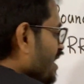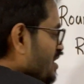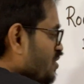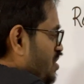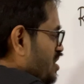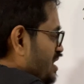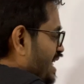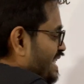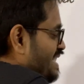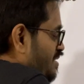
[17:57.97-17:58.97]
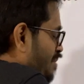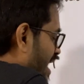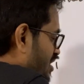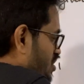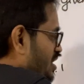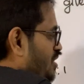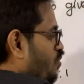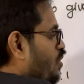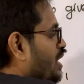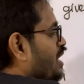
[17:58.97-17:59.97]
So just let's imagine
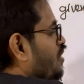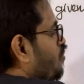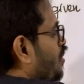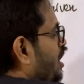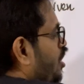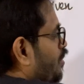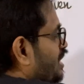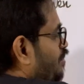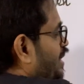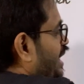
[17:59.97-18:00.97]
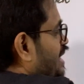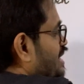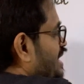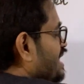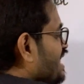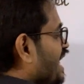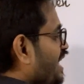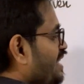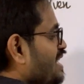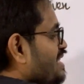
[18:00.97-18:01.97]
what one among the parent is
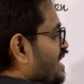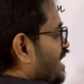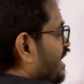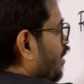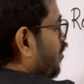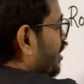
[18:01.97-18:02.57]
like this, double